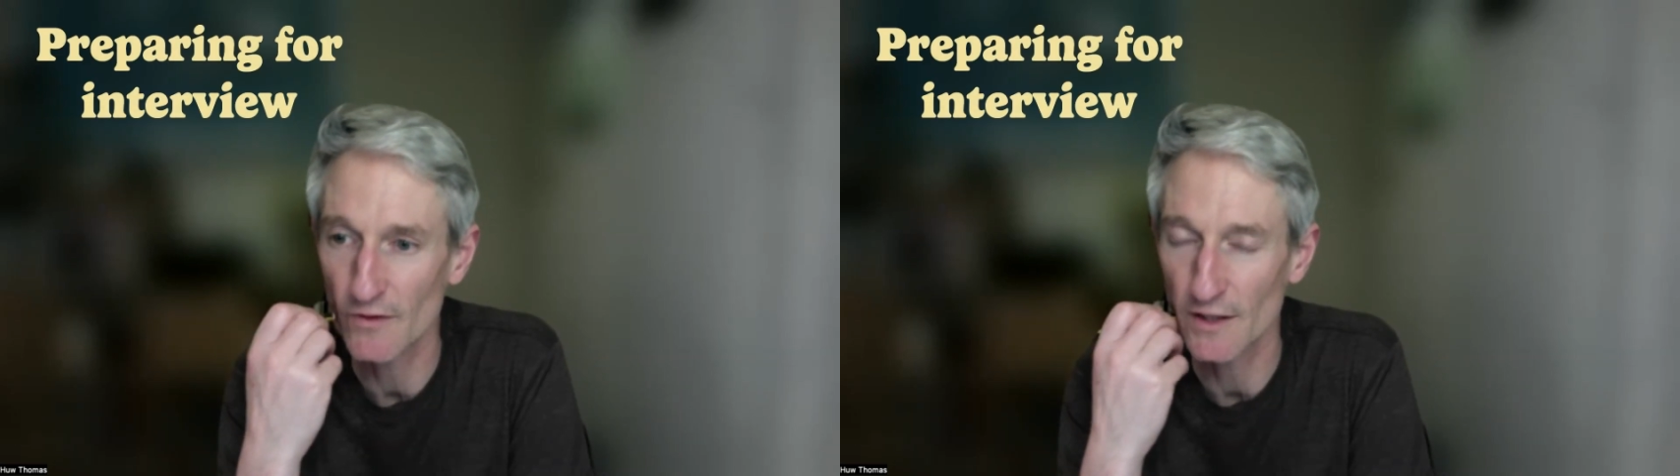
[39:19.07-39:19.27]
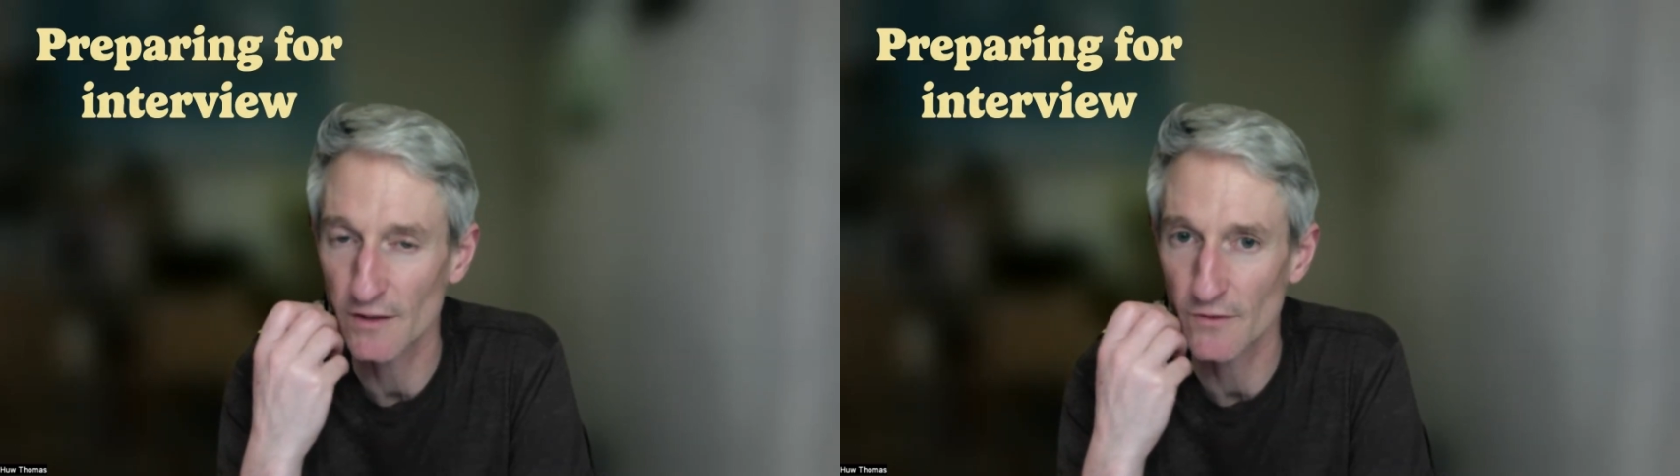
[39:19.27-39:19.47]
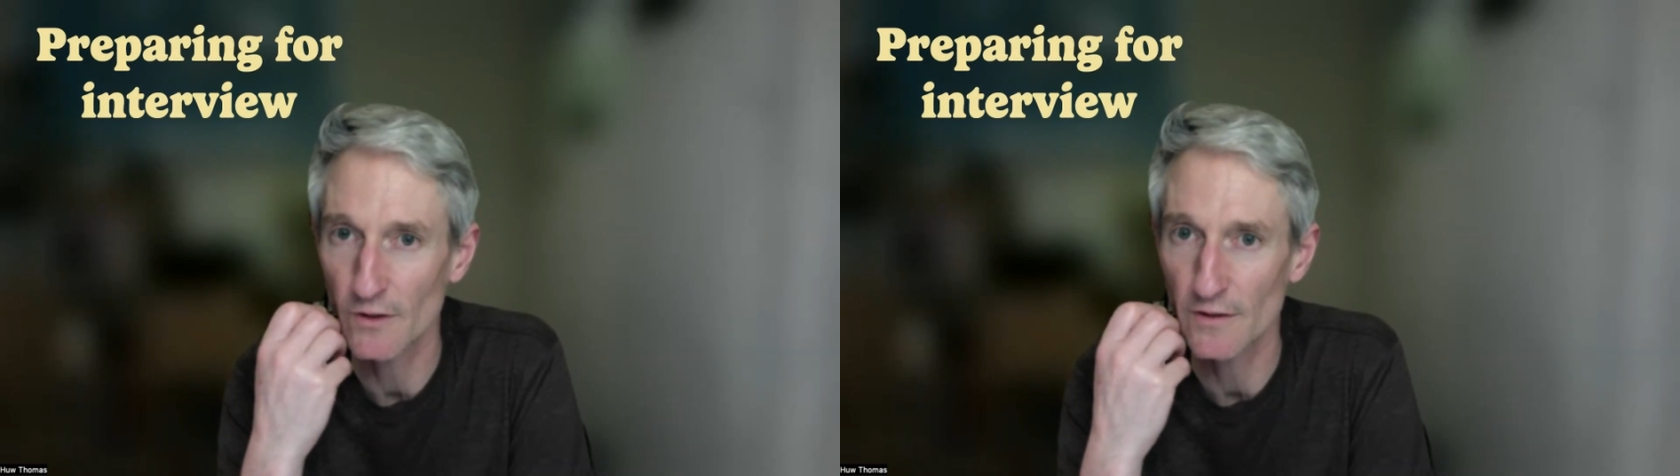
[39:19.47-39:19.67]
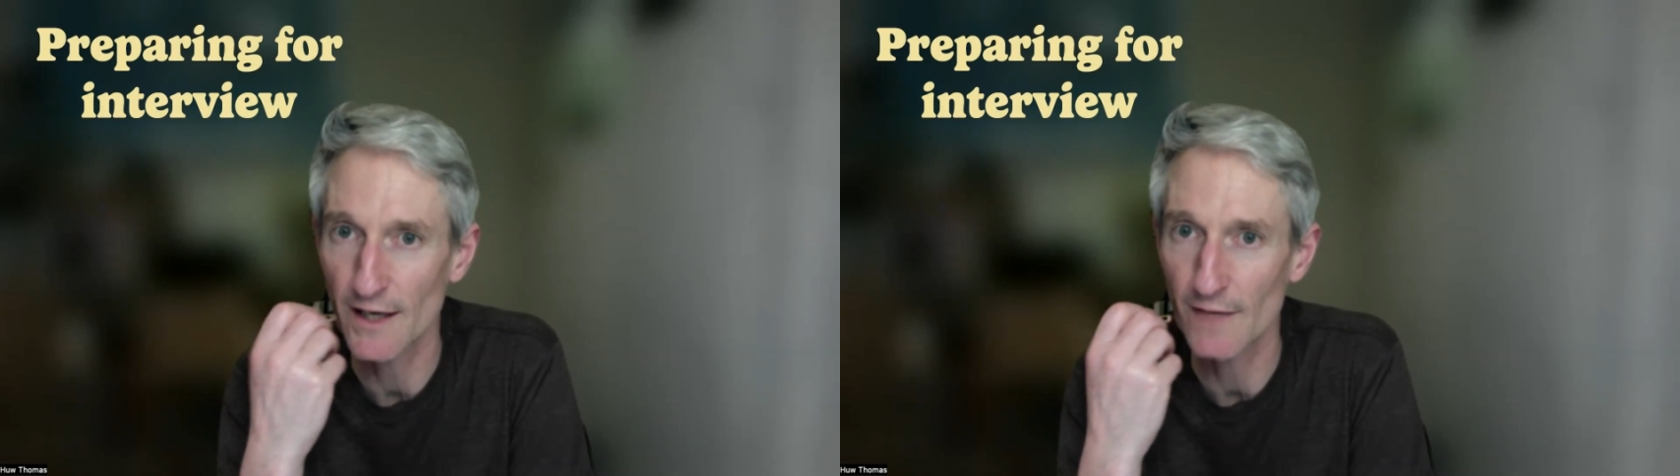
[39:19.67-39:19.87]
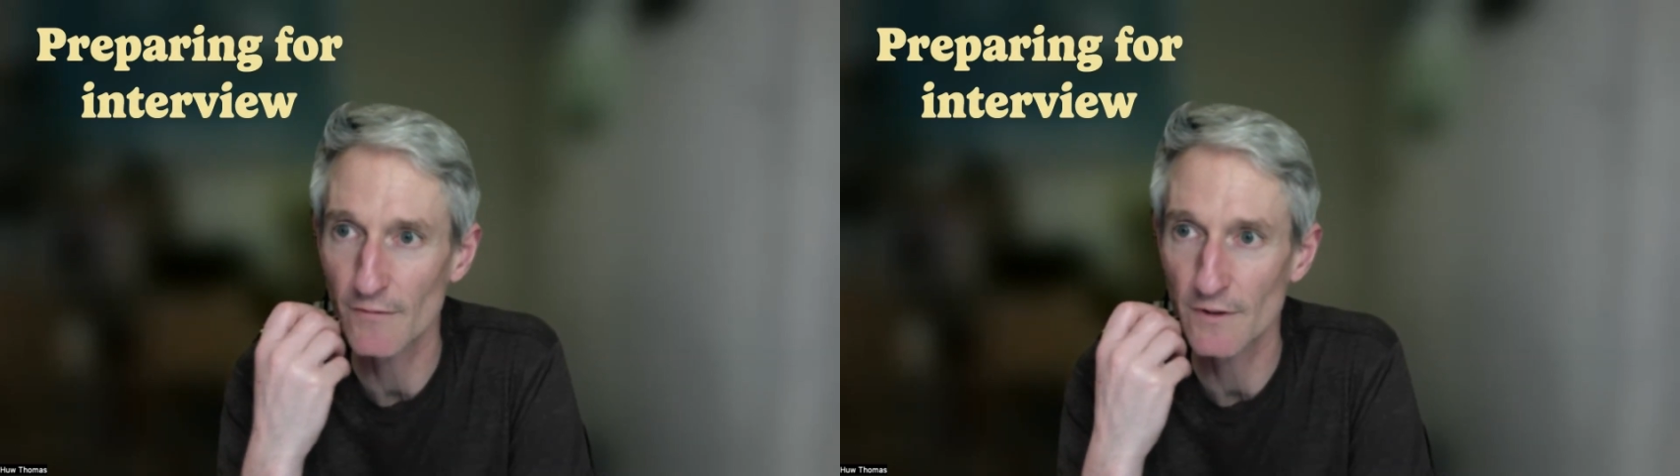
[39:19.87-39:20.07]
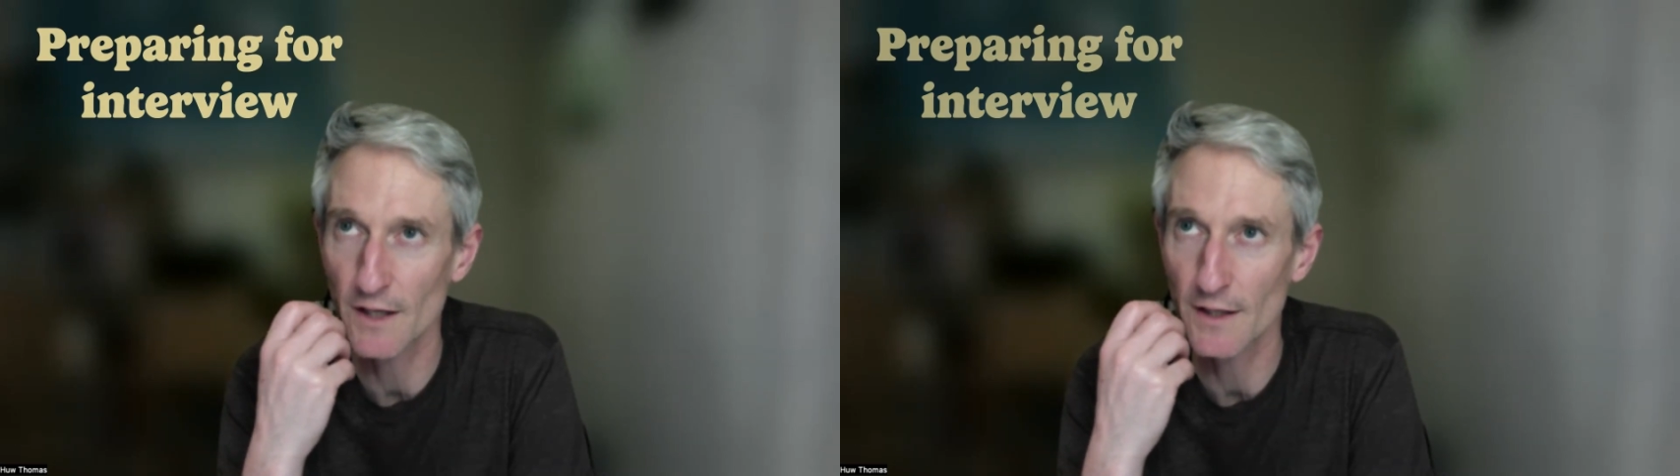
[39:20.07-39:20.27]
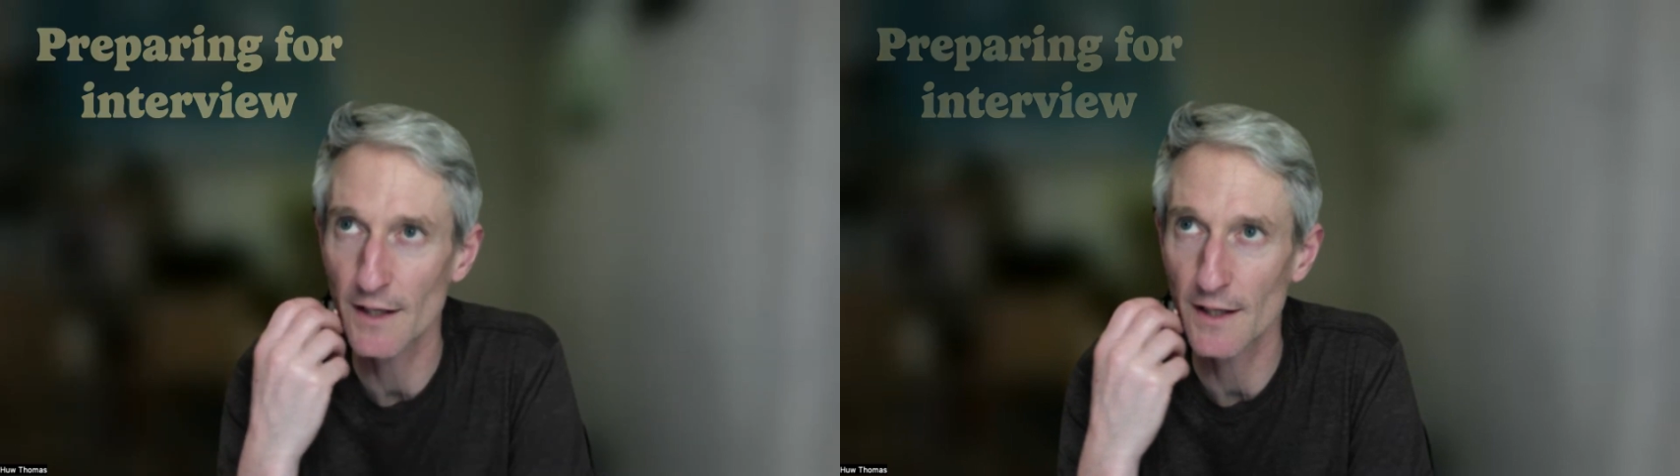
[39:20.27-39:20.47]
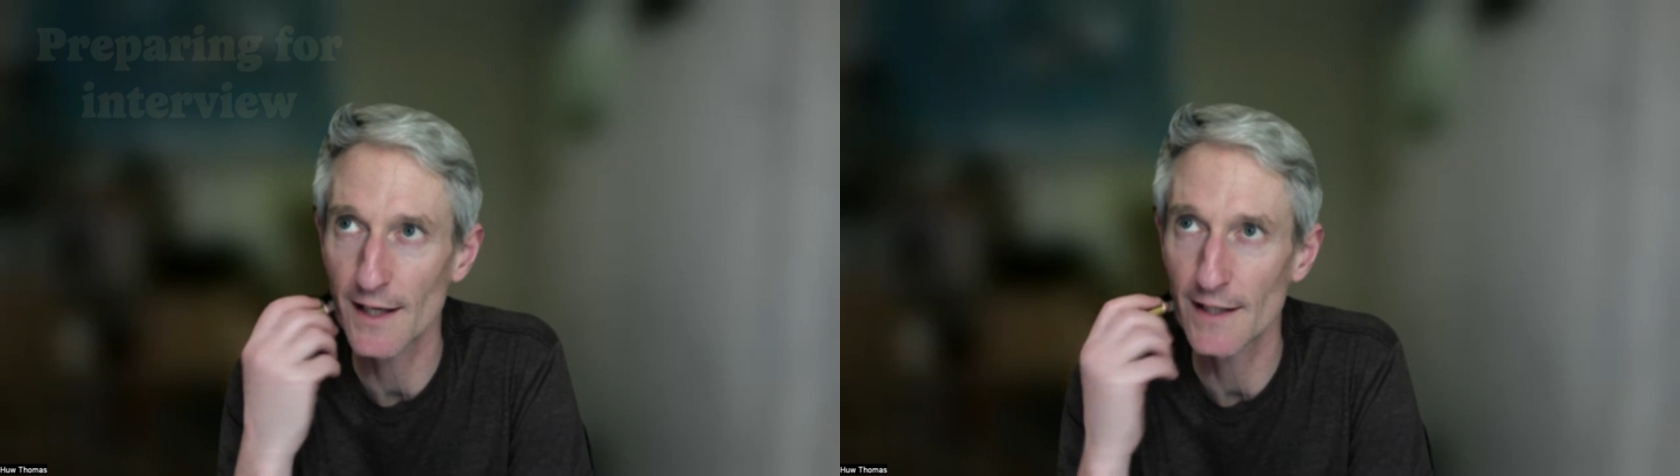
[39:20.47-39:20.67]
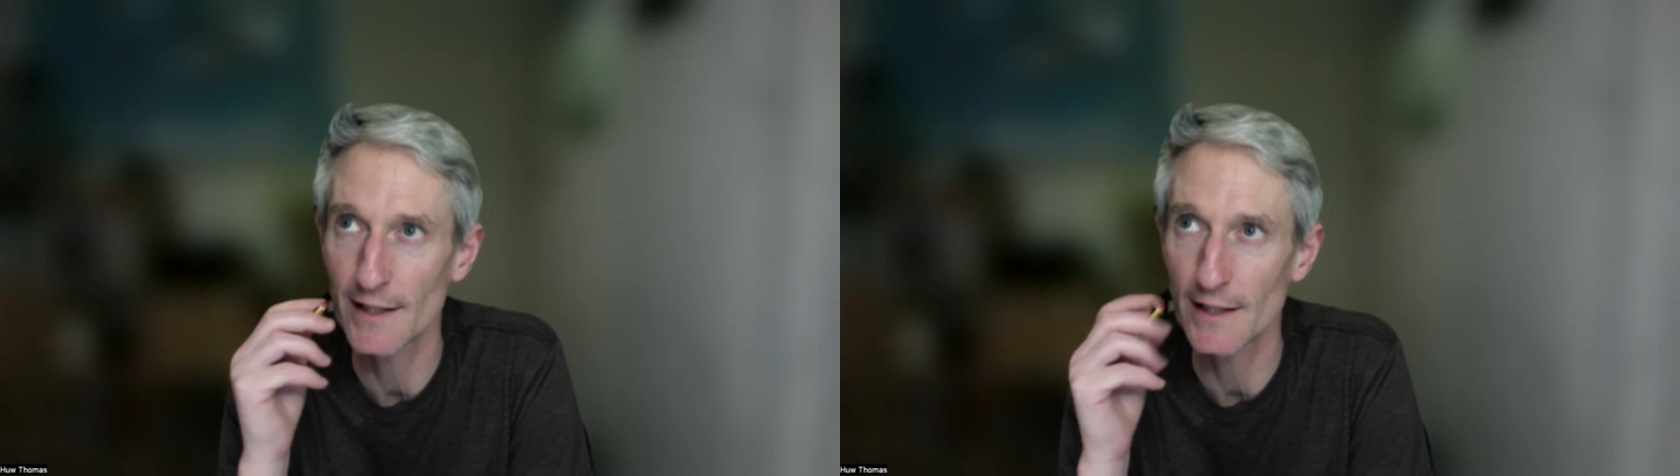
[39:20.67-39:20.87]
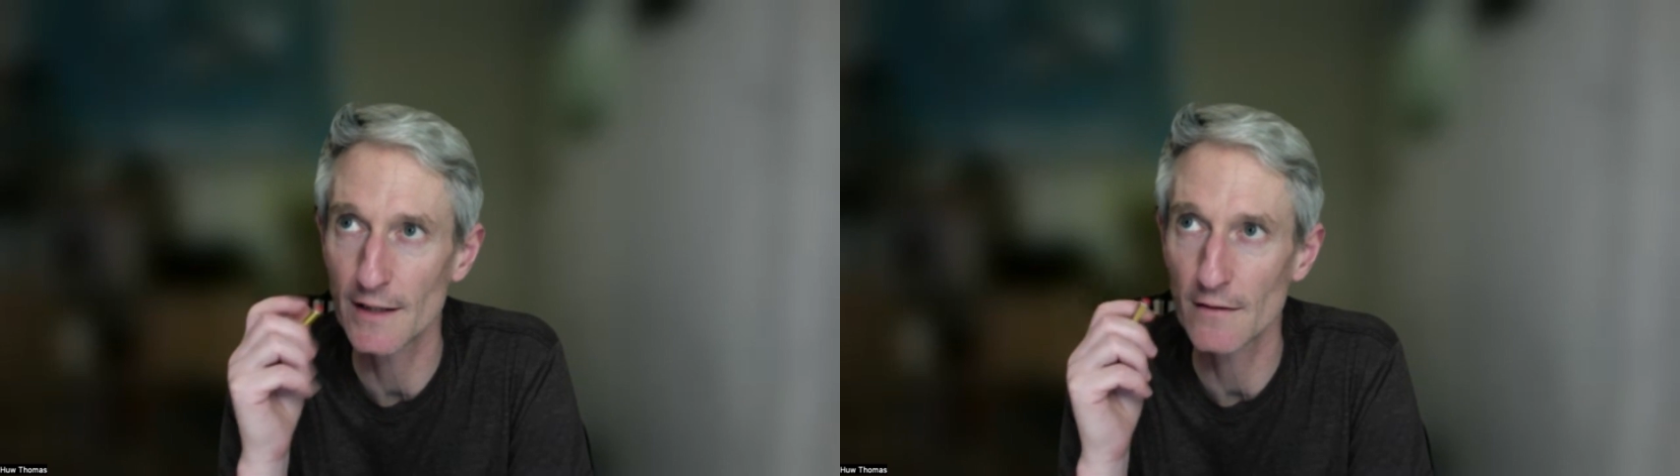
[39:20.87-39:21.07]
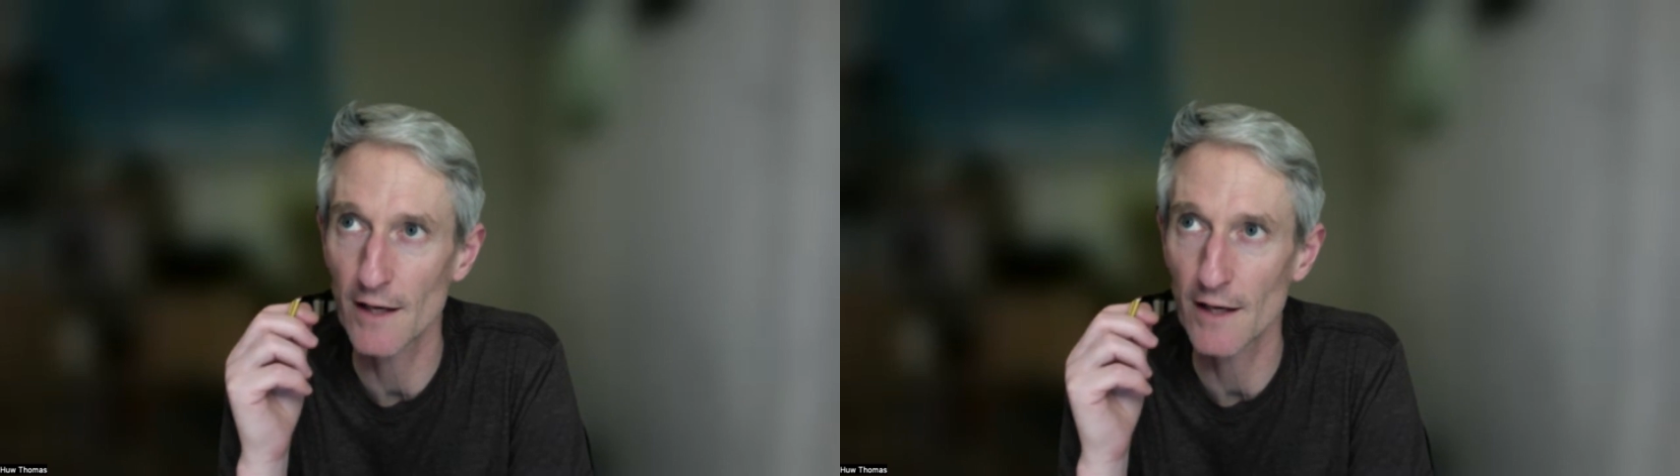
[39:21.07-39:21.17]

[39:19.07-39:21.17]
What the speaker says: the interview because I haven't done any